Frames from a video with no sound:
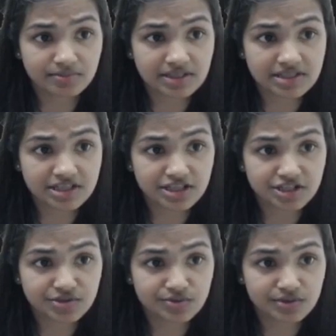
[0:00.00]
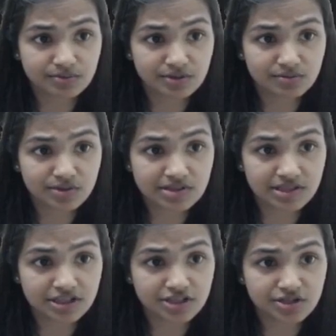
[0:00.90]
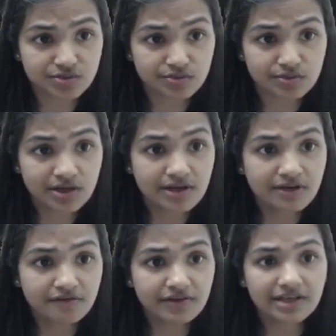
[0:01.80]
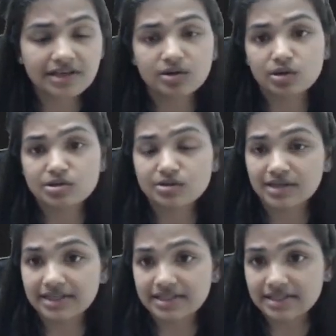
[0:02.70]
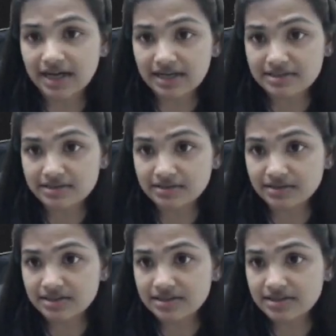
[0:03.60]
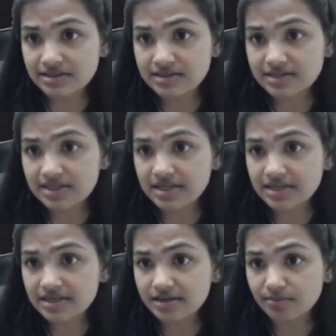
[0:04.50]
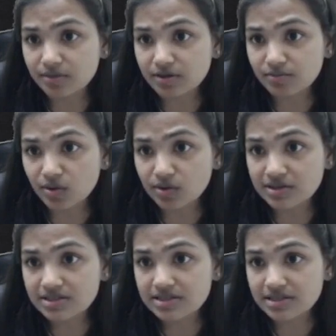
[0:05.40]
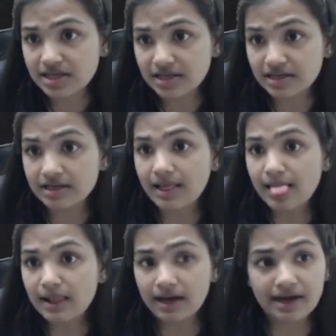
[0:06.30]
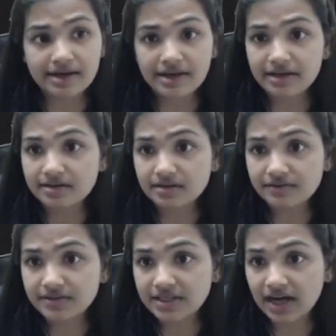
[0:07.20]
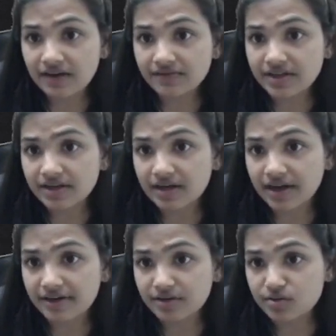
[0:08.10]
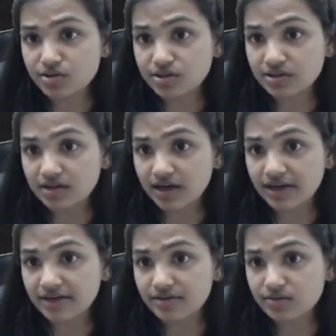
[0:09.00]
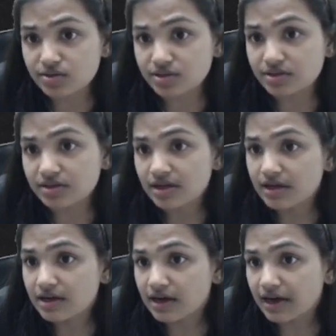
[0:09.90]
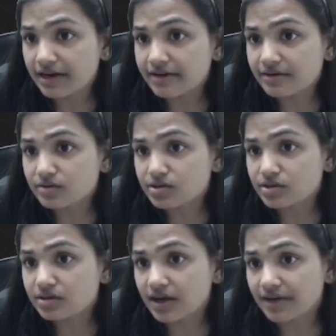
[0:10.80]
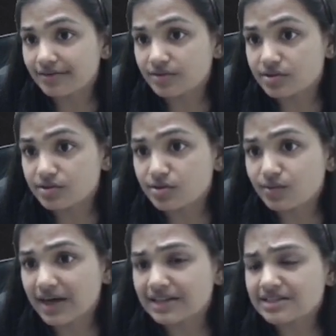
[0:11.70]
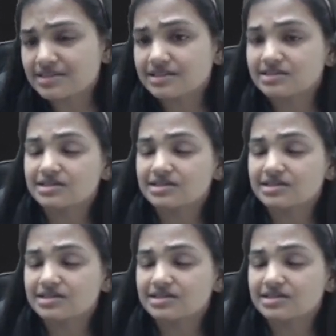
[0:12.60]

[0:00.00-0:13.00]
CH2 double bond CH2. We can also write it as this is C double bond C, and here we have the hydrogen, hydrogen, hydrogen, hydrogen. So why the structure is